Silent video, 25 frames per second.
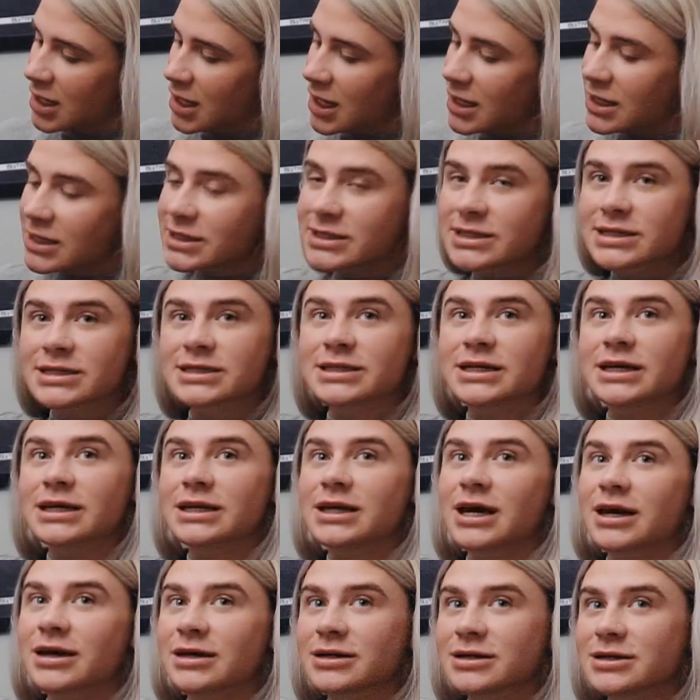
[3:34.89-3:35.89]
And this is
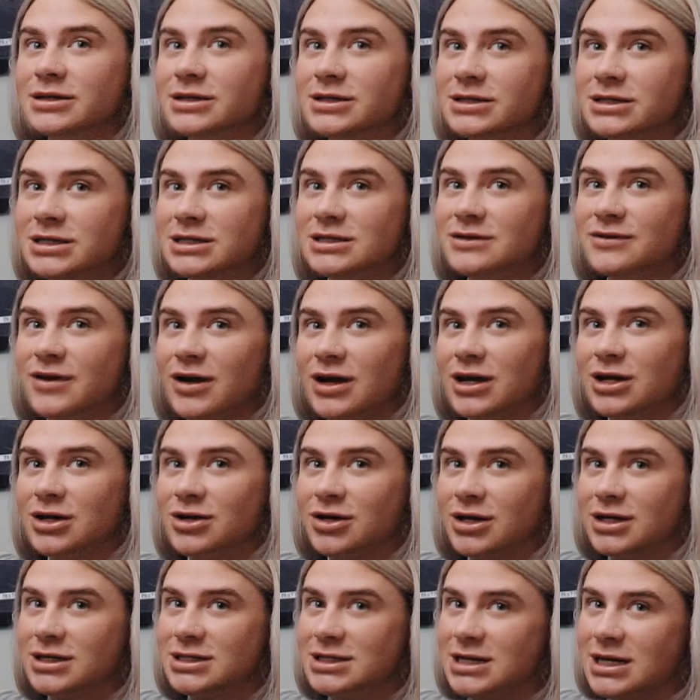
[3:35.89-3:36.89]
Zena. She's very
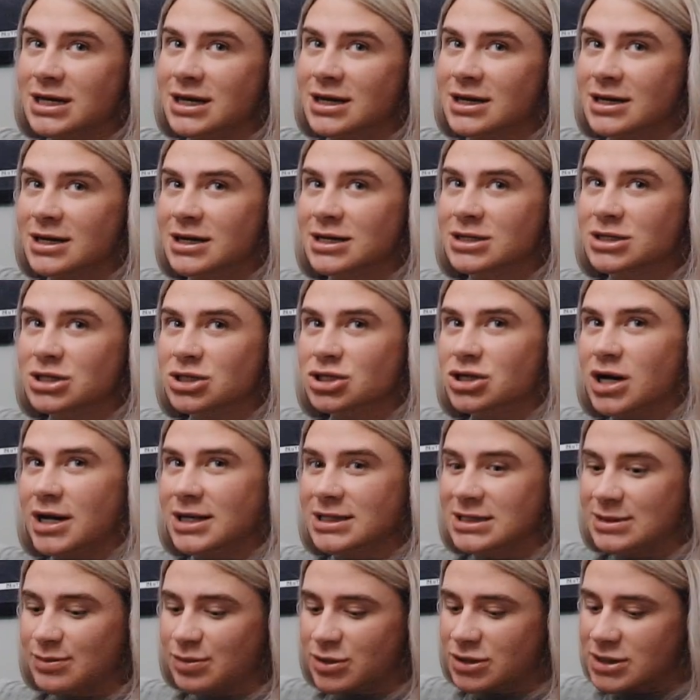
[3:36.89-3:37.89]
greedy. She
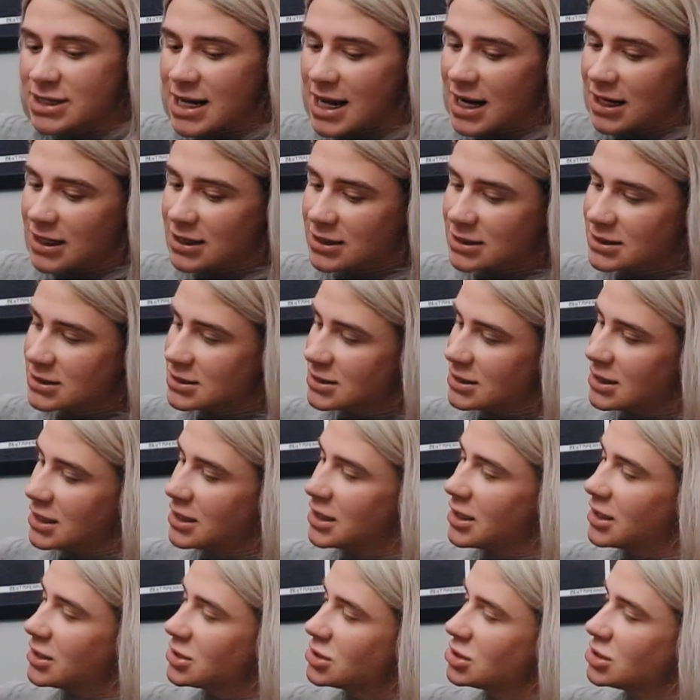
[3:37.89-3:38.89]
tries to pretend
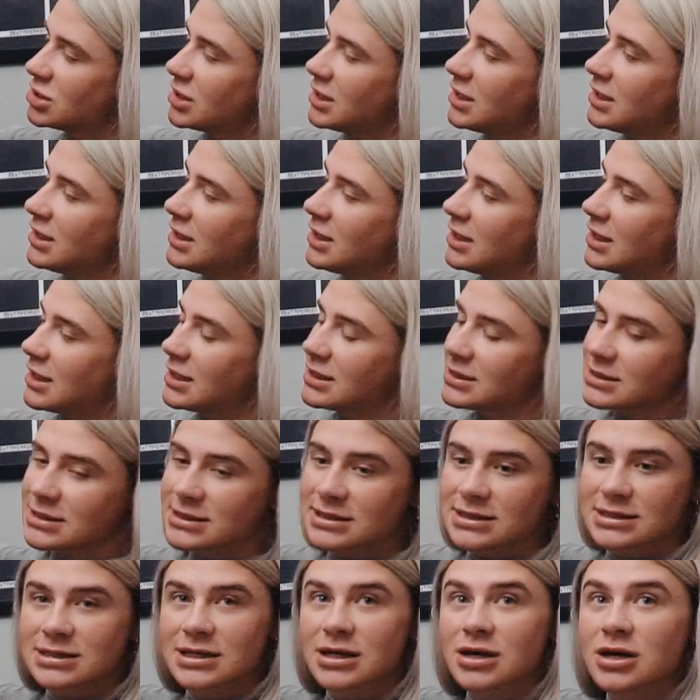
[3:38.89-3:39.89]
that she
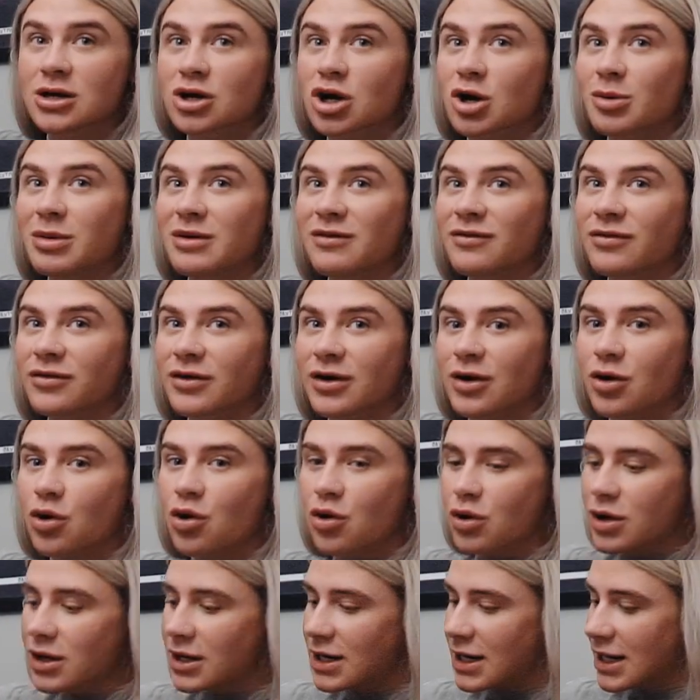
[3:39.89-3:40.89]
is coming for a
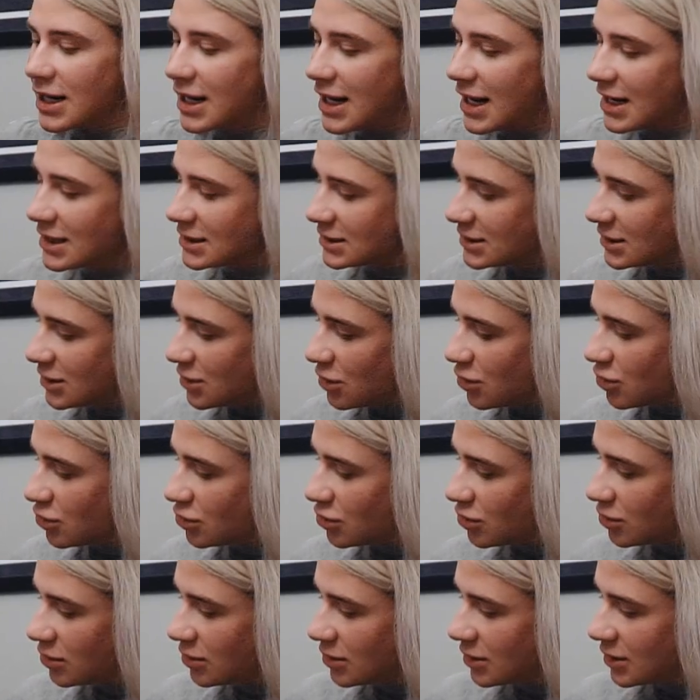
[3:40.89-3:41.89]
hug and a kiss and a
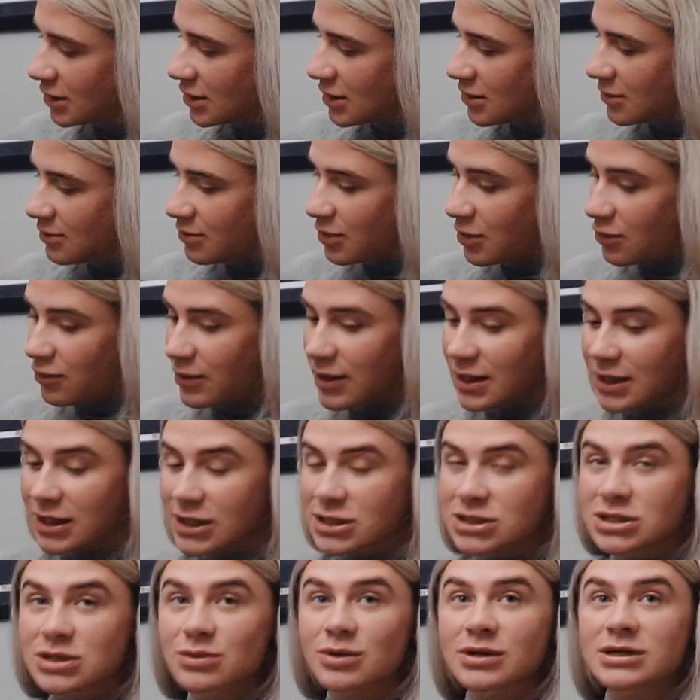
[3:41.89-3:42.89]
cuddle, but really
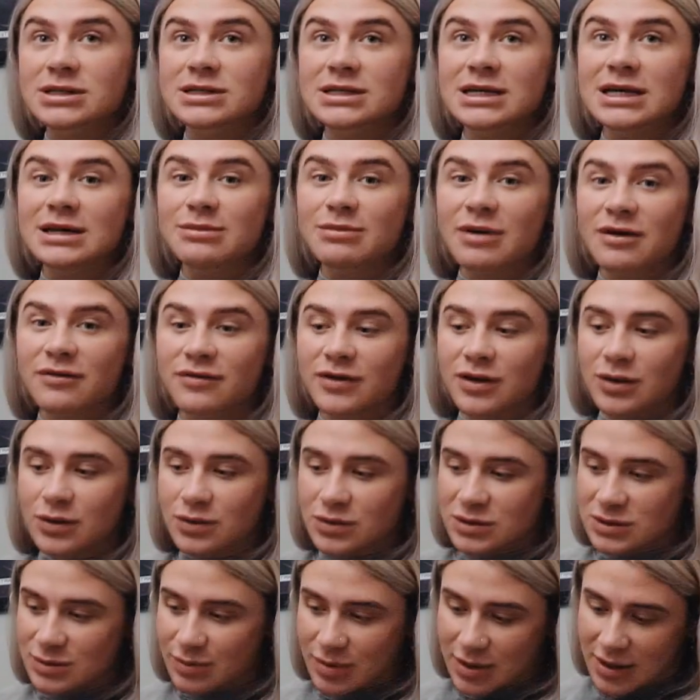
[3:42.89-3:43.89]
she wants to eat my
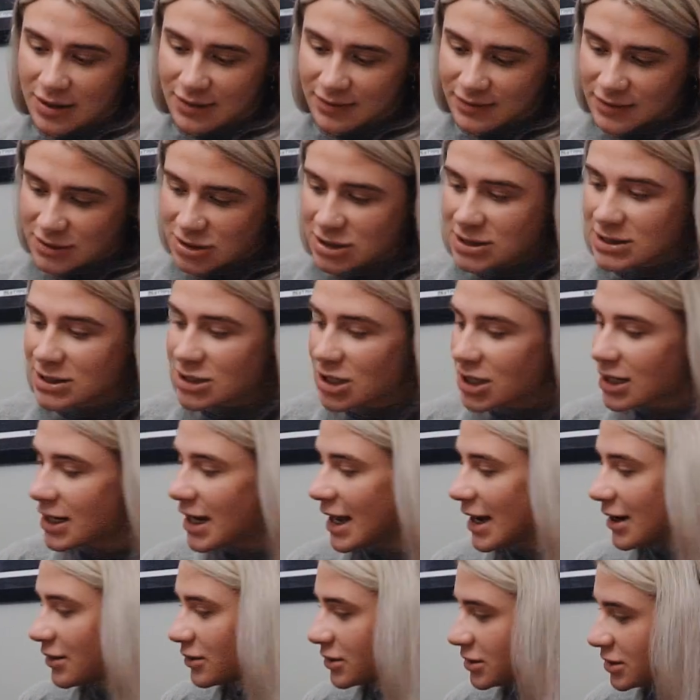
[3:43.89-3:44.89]
food, but she's not
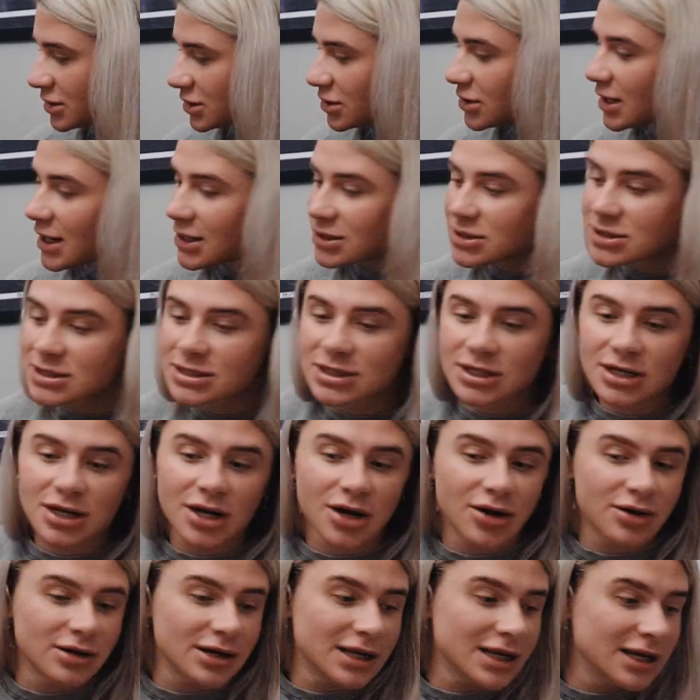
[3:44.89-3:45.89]
allowed, so now she's going to
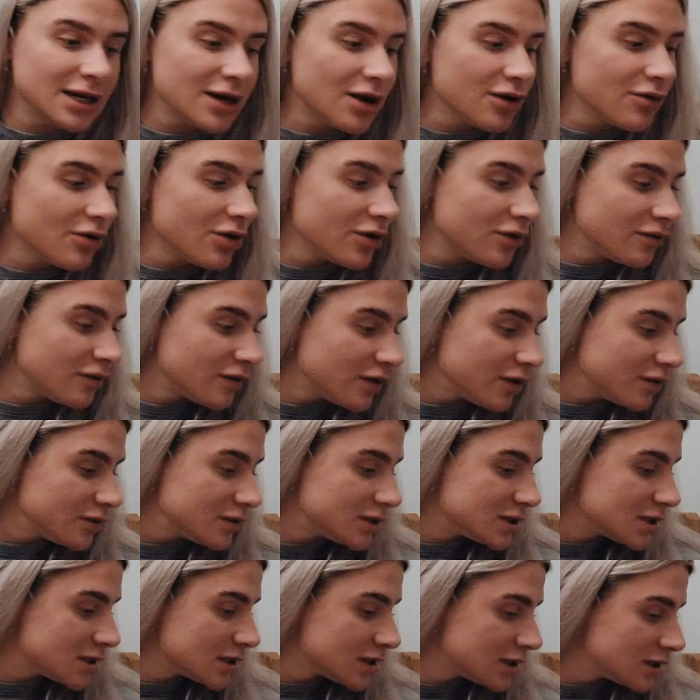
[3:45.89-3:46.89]
go and eat her own
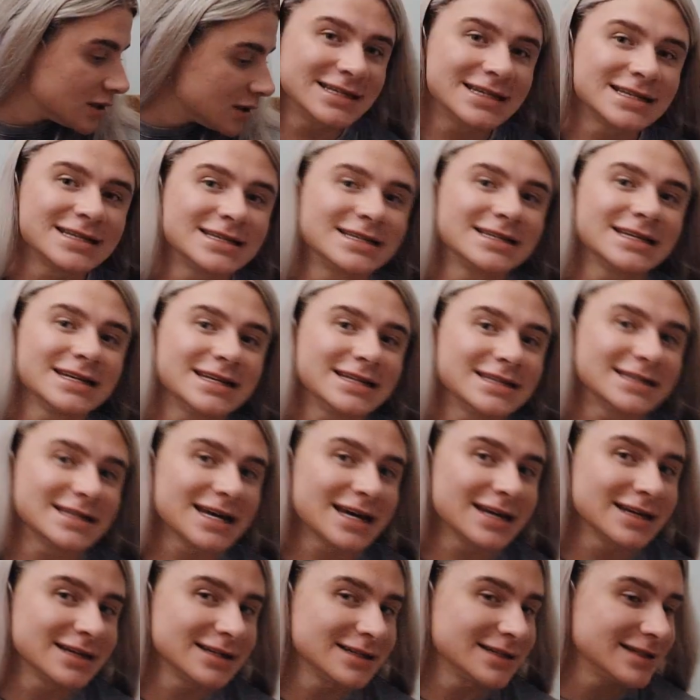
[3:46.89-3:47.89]
food. This is
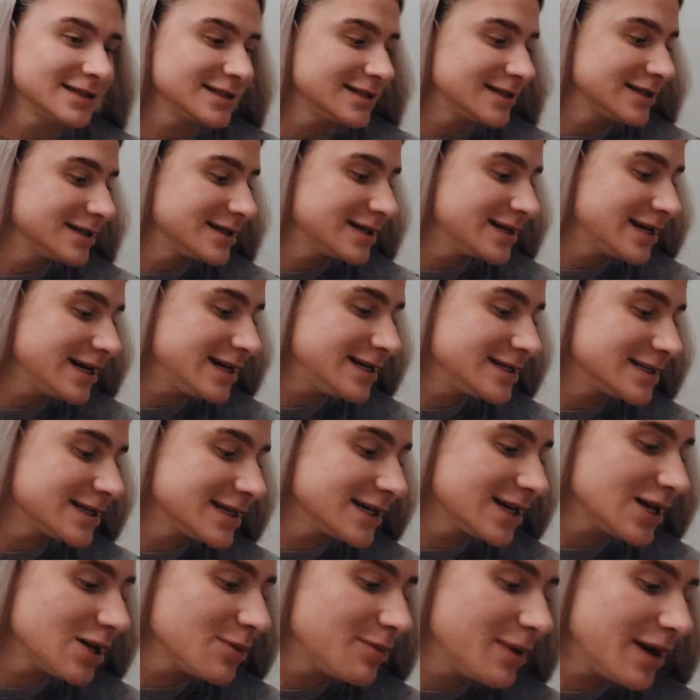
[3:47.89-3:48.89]
Caesar. He's a
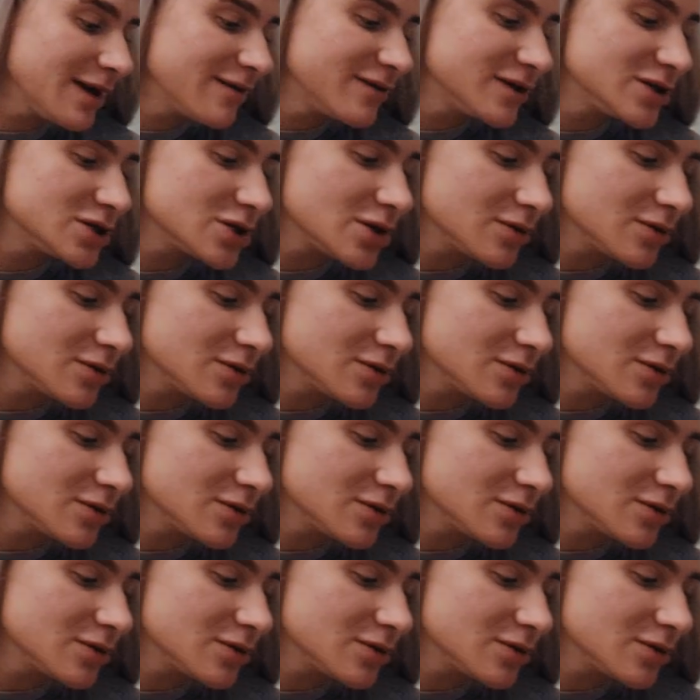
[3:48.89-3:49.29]
little bit of a